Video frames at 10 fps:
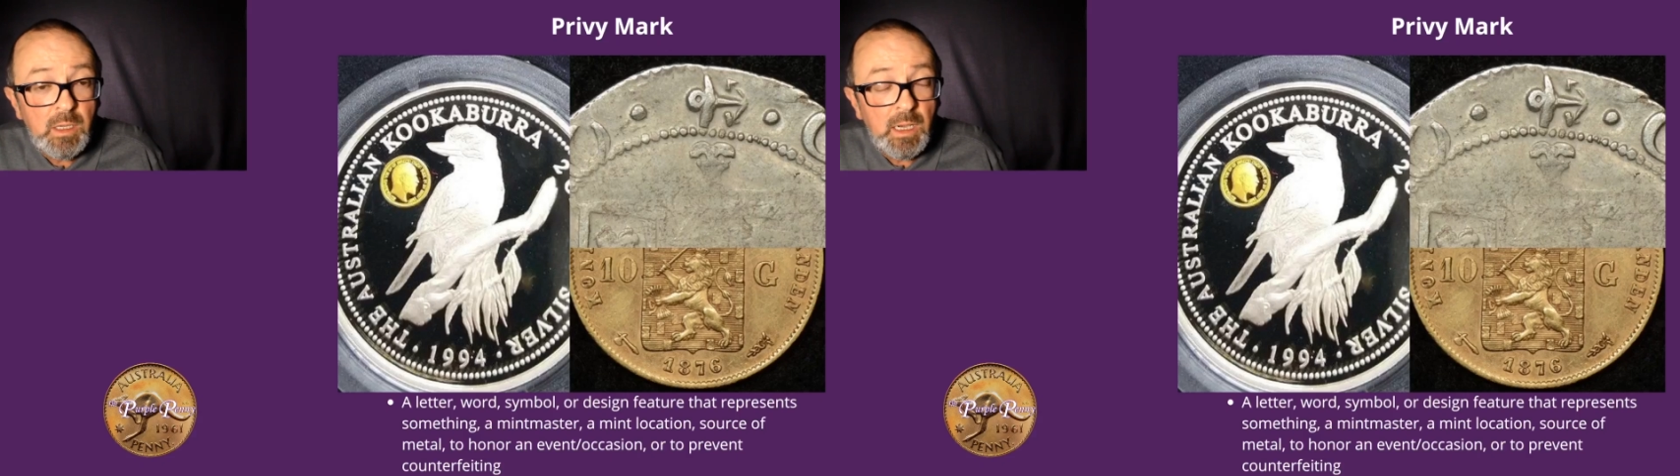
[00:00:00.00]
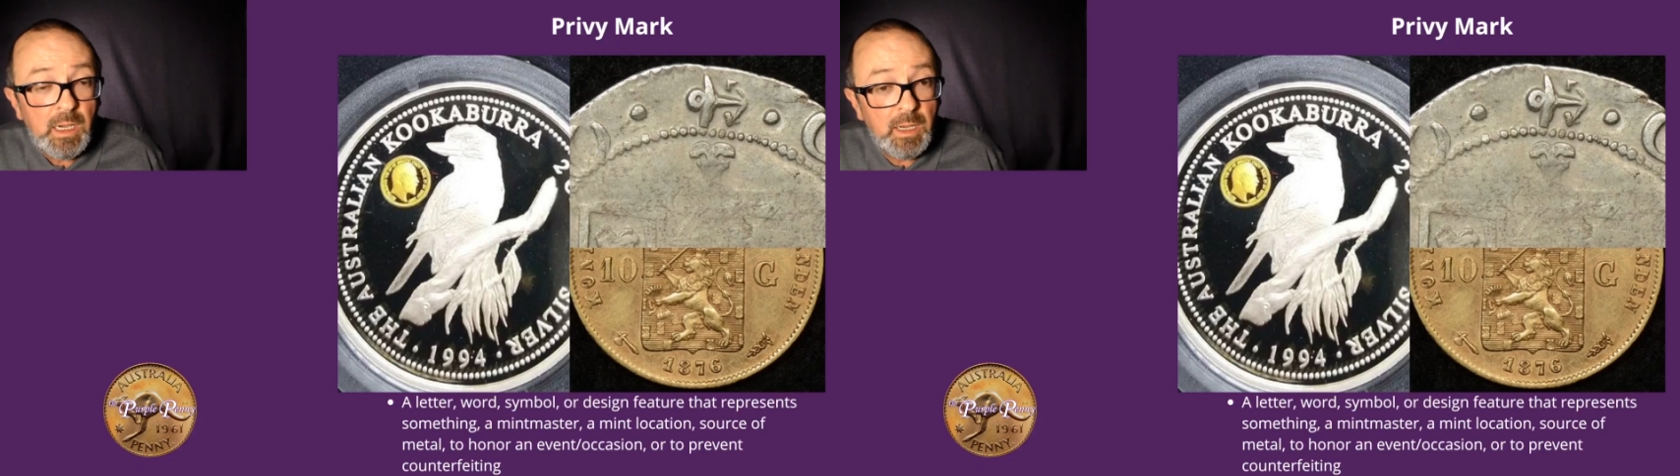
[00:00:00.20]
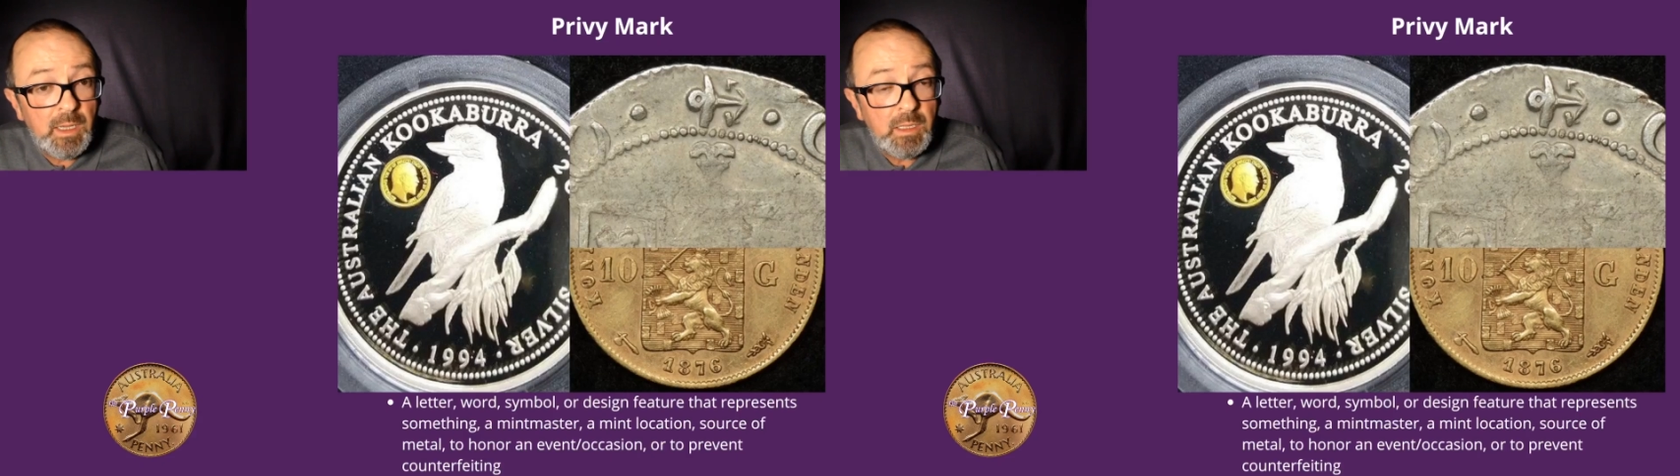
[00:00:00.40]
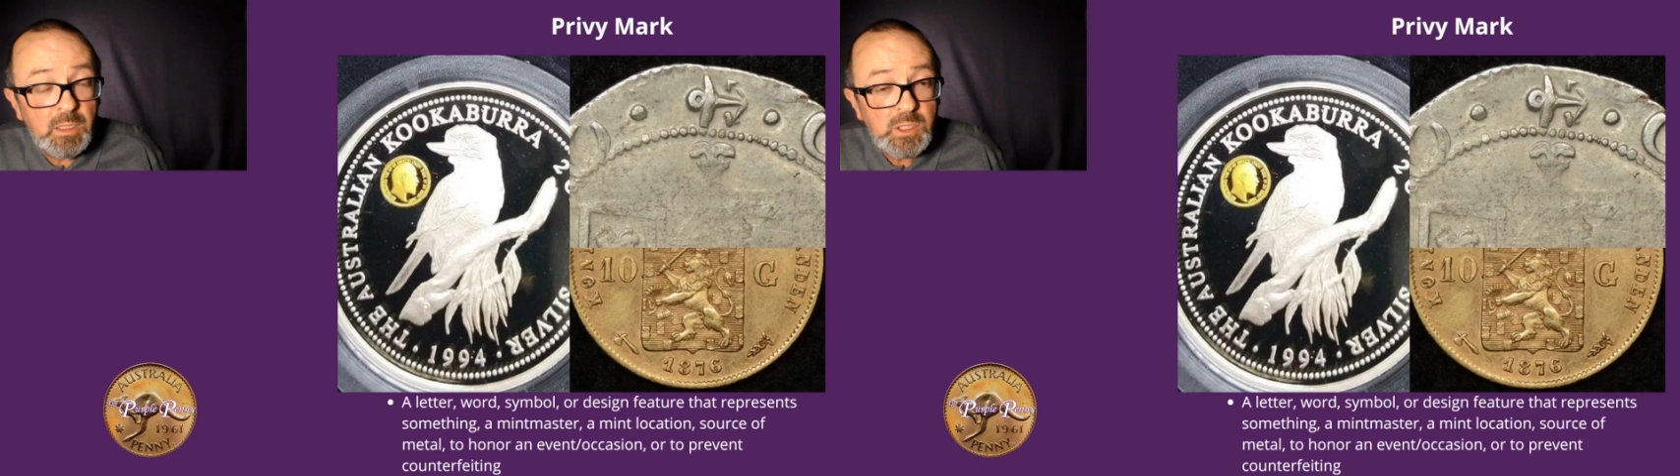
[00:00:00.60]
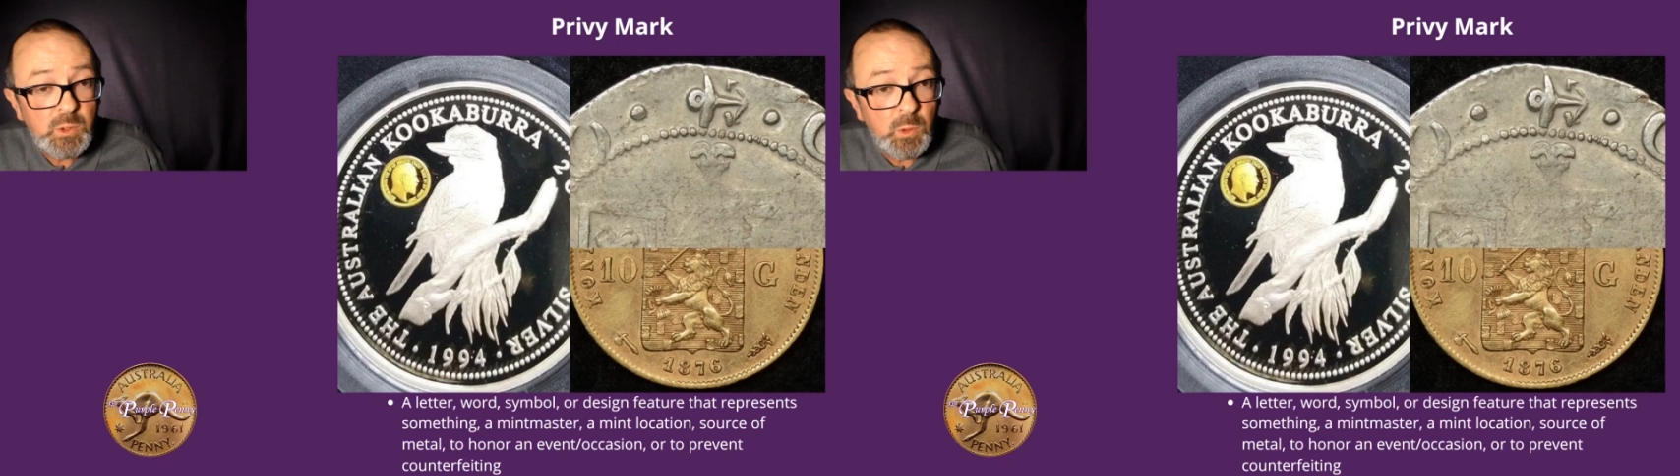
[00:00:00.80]

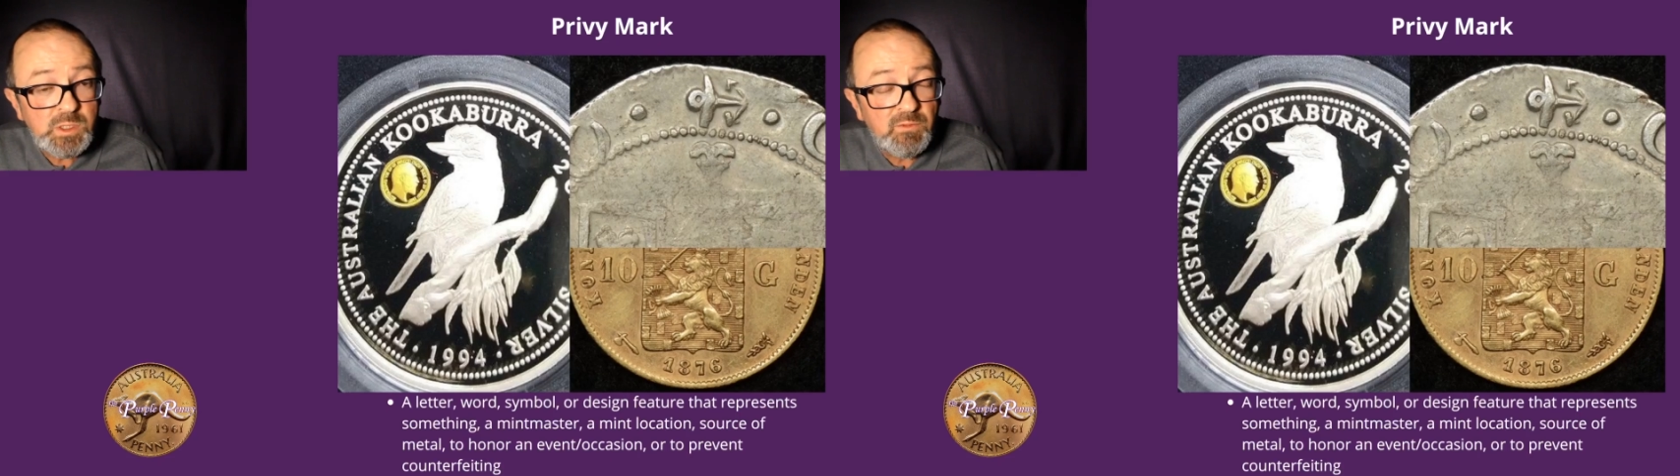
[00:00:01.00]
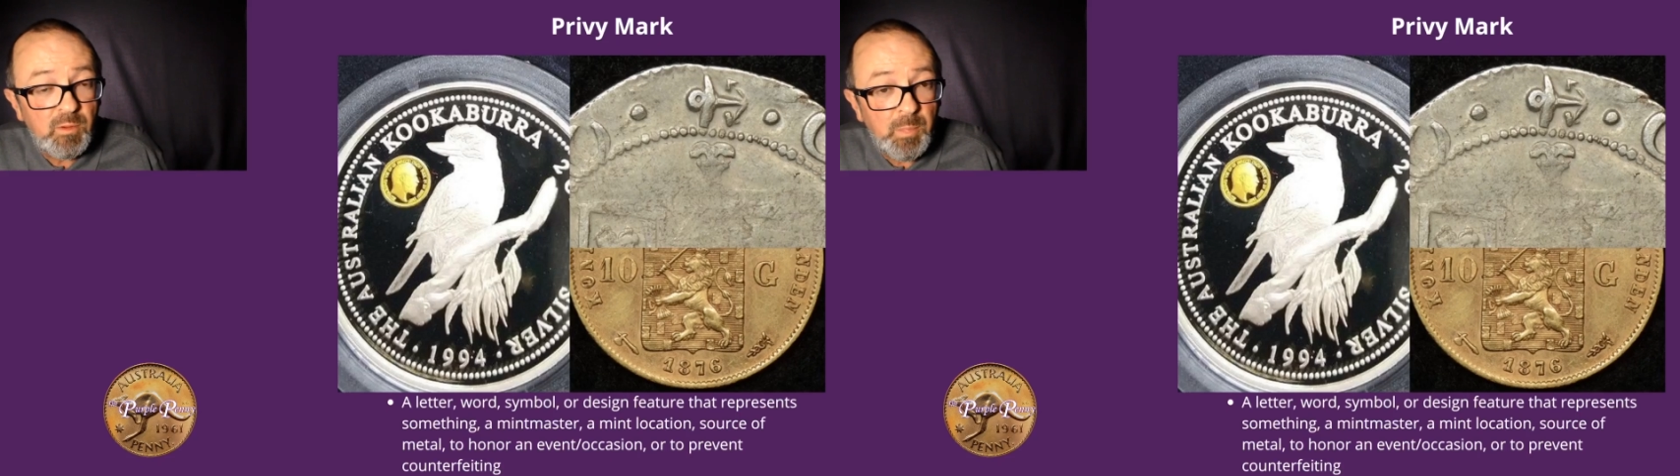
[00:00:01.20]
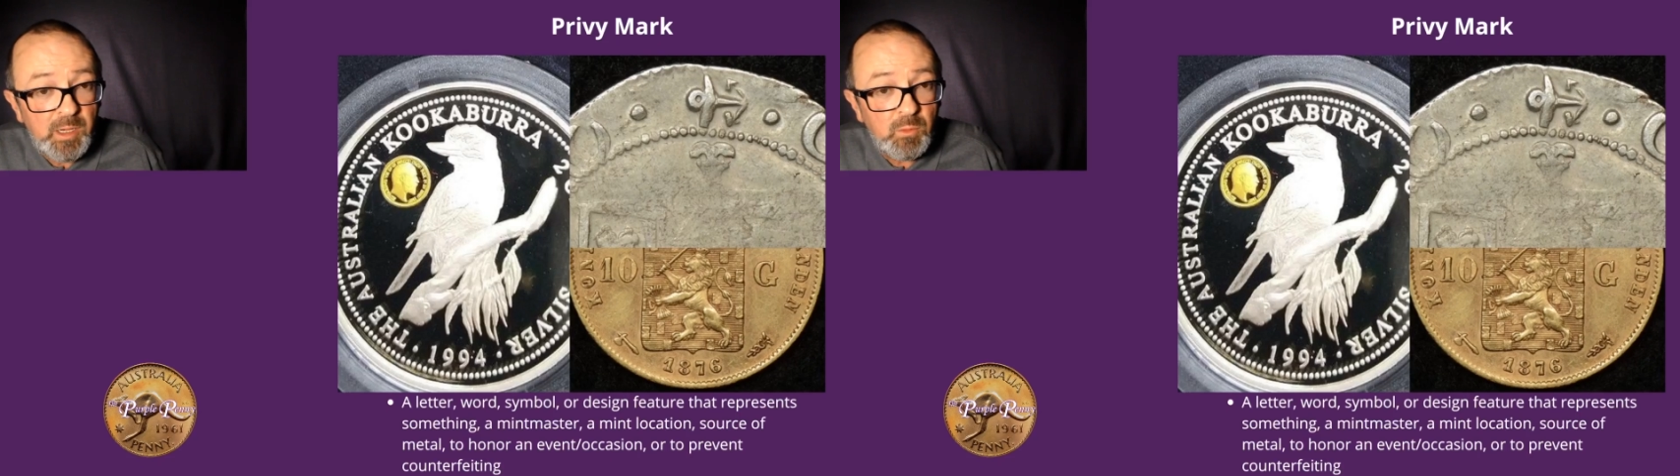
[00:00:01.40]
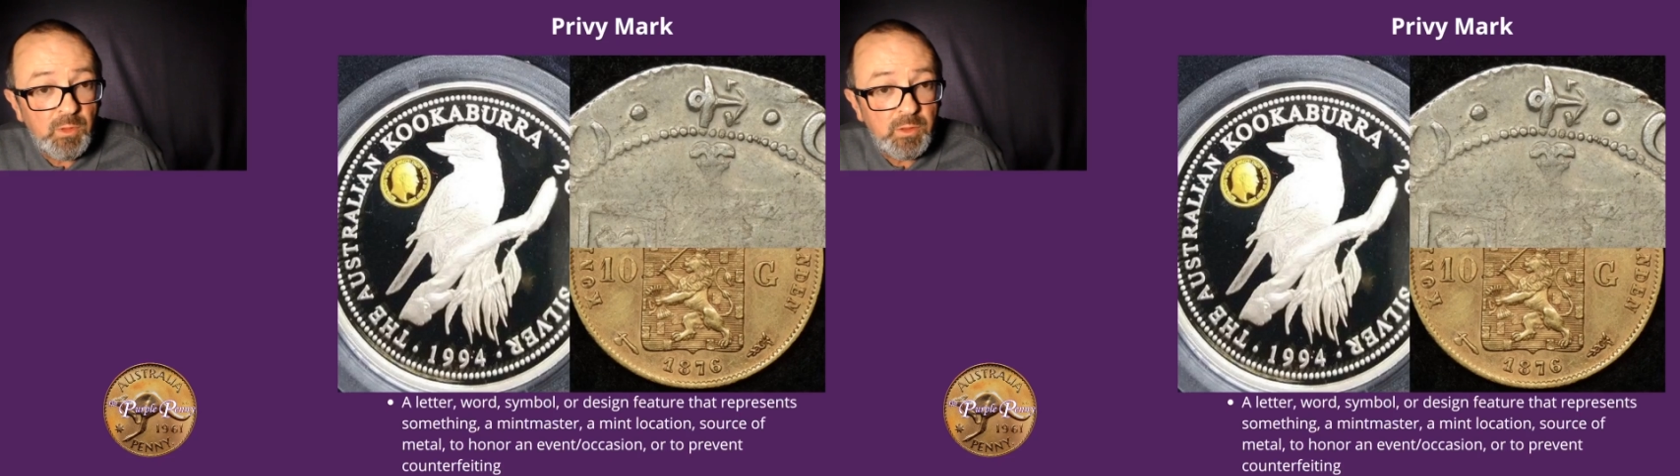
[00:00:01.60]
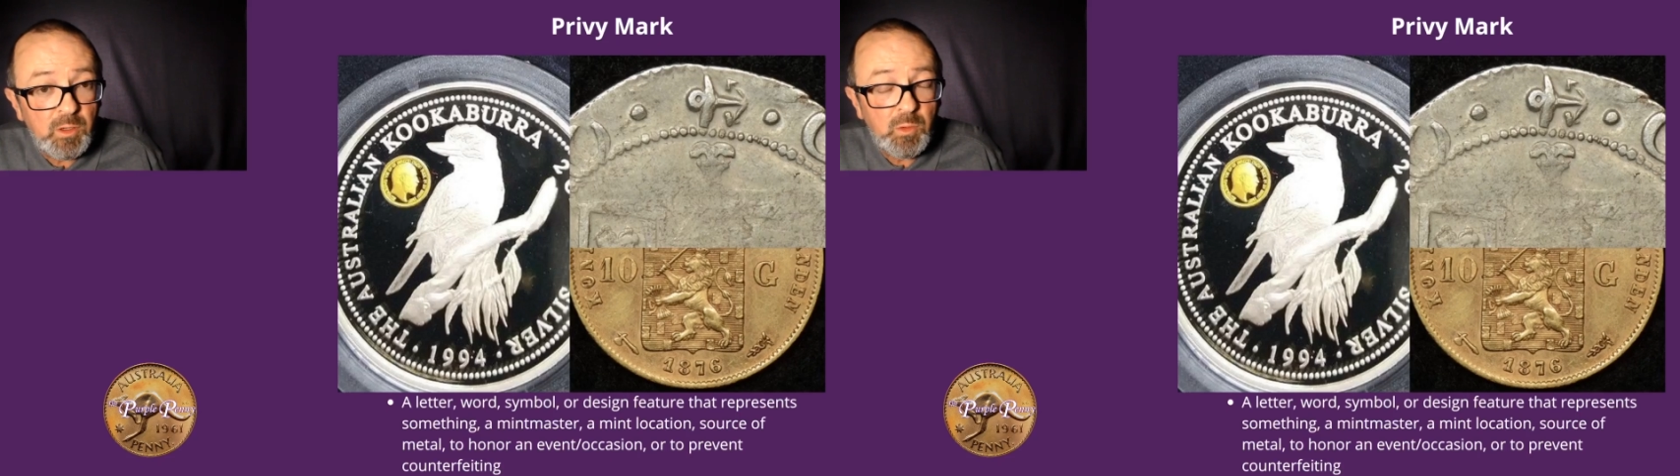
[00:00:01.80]
The source of the metal that the